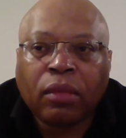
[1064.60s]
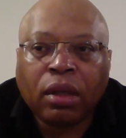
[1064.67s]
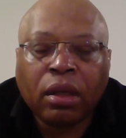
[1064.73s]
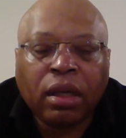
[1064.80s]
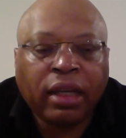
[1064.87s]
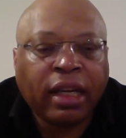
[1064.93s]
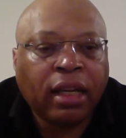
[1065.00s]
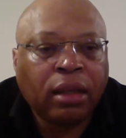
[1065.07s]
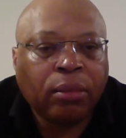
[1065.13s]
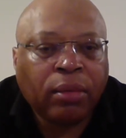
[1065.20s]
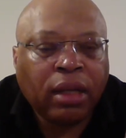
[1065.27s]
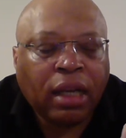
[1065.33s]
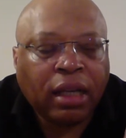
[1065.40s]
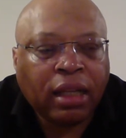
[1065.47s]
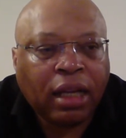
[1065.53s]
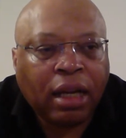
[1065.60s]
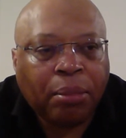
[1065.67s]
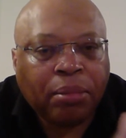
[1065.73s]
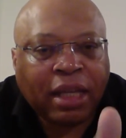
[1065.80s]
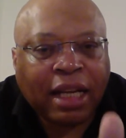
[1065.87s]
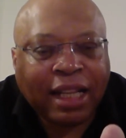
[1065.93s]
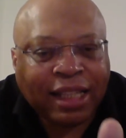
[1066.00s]
Again,
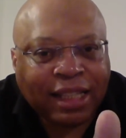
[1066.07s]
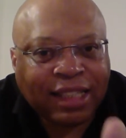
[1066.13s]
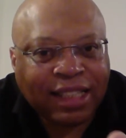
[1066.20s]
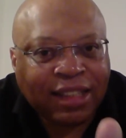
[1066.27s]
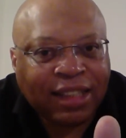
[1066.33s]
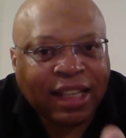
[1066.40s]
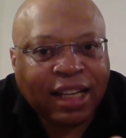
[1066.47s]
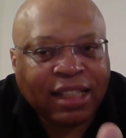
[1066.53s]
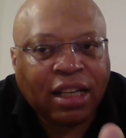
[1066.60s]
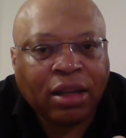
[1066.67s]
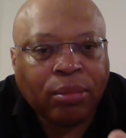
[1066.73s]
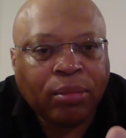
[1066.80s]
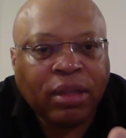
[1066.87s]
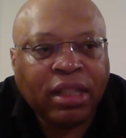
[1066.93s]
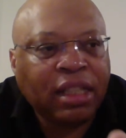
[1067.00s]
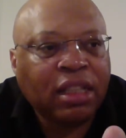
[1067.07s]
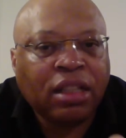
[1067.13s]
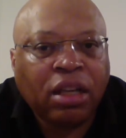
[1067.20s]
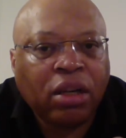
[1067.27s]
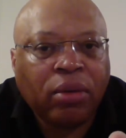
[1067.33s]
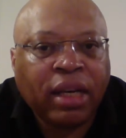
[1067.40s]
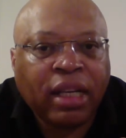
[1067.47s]
till that time, we didn't
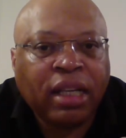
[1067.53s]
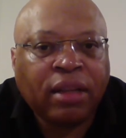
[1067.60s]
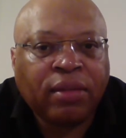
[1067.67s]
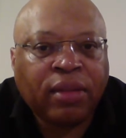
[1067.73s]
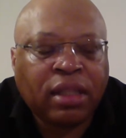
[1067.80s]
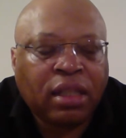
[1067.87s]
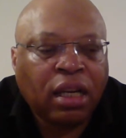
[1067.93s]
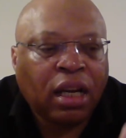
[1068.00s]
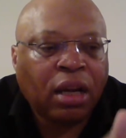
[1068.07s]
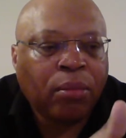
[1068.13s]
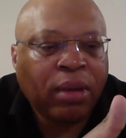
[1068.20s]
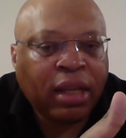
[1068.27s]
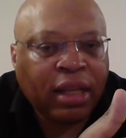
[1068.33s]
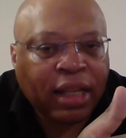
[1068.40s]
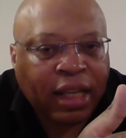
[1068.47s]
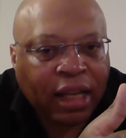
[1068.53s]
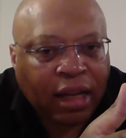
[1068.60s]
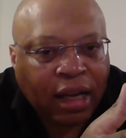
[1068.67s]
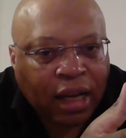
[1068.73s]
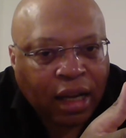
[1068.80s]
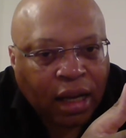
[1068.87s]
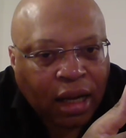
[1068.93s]
know any of this, and we
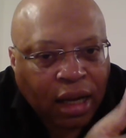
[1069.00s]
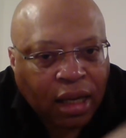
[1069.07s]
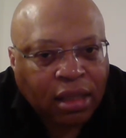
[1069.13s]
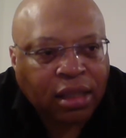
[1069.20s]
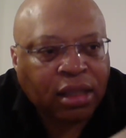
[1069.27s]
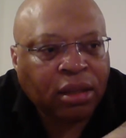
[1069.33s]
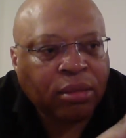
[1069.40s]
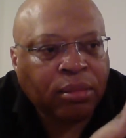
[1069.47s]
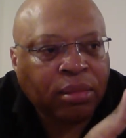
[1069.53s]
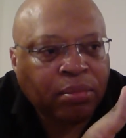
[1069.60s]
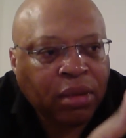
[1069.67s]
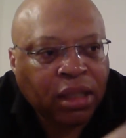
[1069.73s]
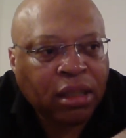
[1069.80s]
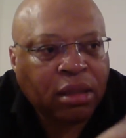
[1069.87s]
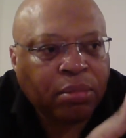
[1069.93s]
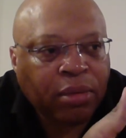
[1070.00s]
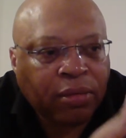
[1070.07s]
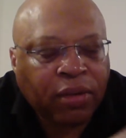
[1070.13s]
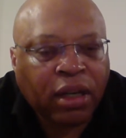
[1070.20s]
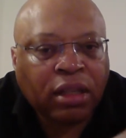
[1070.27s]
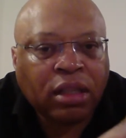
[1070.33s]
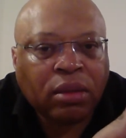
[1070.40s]
kept asking them, please
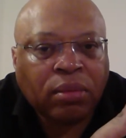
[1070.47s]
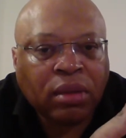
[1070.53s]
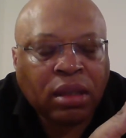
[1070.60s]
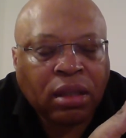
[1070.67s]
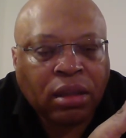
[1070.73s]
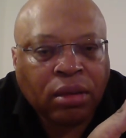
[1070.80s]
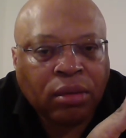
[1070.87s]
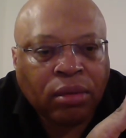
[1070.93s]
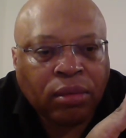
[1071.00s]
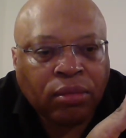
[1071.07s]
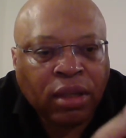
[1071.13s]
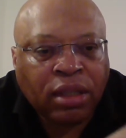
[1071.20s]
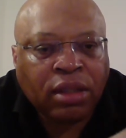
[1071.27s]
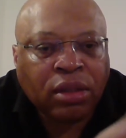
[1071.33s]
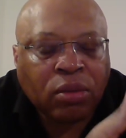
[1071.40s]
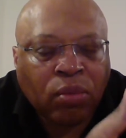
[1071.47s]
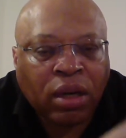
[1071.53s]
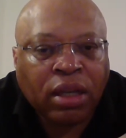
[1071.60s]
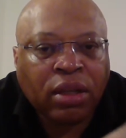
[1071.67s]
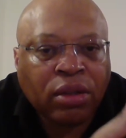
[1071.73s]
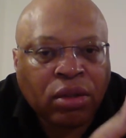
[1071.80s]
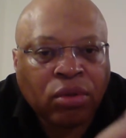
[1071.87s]
provide us with the reasons why
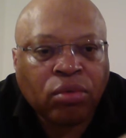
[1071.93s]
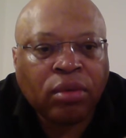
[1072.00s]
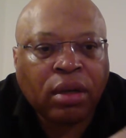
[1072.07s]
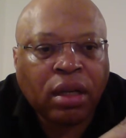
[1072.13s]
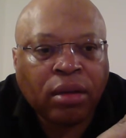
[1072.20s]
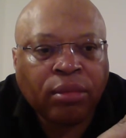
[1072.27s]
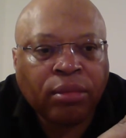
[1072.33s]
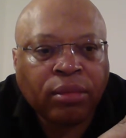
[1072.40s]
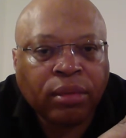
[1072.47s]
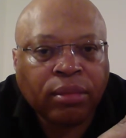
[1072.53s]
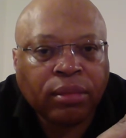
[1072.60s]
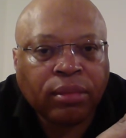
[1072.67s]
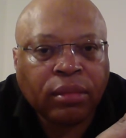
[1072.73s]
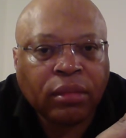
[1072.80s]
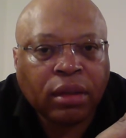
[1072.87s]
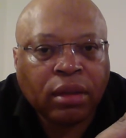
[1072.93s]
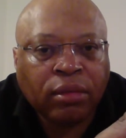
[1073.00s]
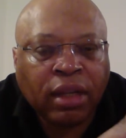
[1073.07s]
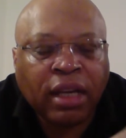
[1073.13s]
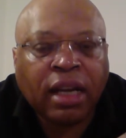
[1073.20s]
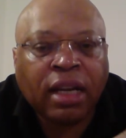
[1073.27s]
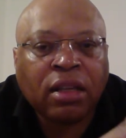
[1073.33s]
you
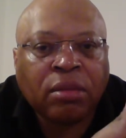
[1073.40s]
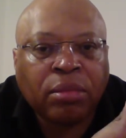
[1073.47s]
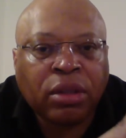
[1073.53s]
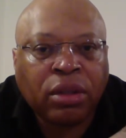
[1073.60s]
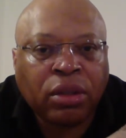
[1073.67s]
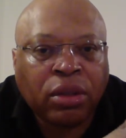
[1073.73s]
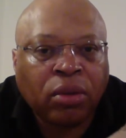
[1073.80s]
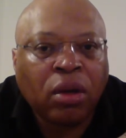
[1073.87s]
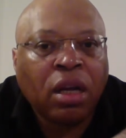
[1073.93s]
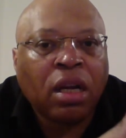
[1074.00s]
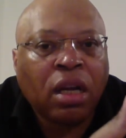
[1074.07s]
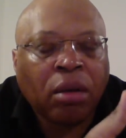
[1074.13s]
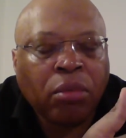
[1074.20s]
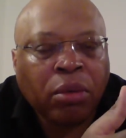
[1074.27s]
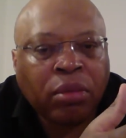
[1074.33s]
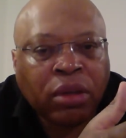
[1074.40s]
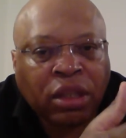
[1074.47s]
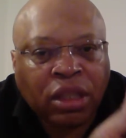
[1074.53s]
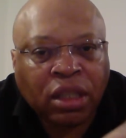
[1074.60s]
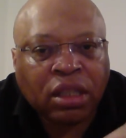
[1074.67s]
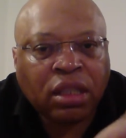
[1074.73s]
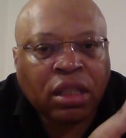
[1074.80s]
rehoused Mrs. Shaw, and we were
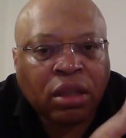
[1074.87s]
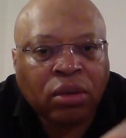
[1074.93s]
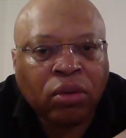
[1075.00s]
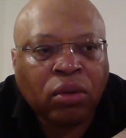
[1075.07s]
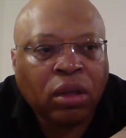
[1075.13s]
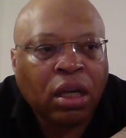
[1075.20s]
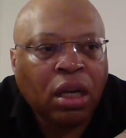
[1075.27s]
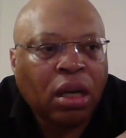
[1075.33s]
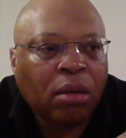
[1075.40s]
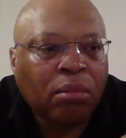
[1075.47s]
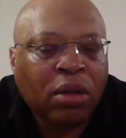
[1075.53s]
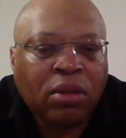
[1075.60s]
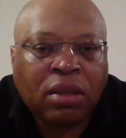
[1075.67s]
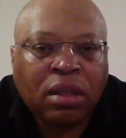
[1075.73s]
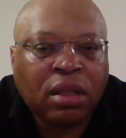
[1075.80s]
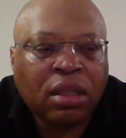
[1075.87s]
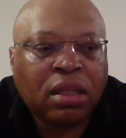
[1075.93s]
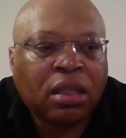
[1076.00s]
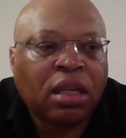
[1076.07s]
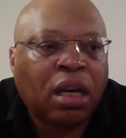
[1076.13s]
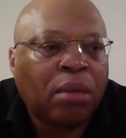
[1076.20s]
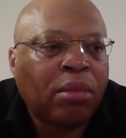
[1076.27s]
just ignored. Most of this
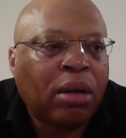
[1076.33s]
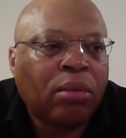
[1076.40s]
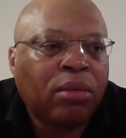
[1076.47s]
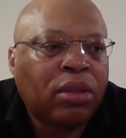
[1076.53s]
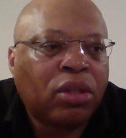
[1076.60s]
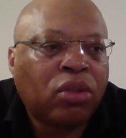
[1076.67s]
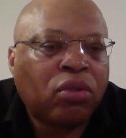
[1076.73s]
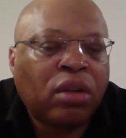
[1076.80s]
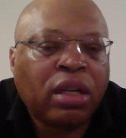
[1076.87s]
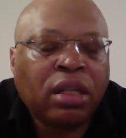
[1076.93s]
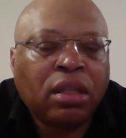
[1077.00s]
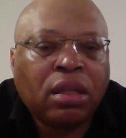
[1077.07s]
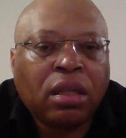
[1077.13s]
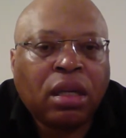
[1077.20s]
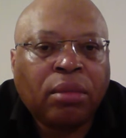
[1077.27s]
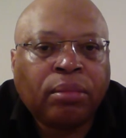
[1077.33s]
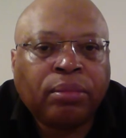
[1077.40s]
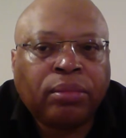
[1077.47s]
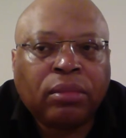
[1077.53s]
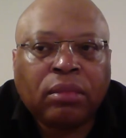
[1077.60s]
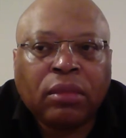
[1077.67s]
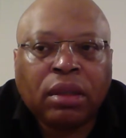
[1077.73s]
time, I was trying, I'm
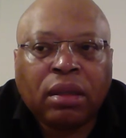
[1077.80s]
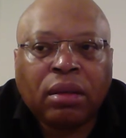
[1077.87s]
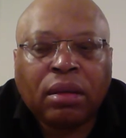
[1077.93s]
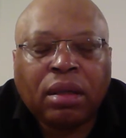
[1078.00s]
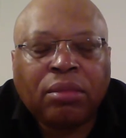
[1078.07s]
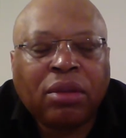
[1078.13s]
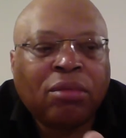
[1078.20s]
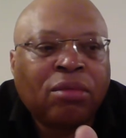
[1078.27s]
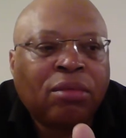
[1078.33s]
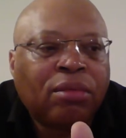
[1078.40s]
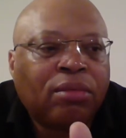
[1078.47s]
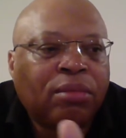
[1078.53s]
not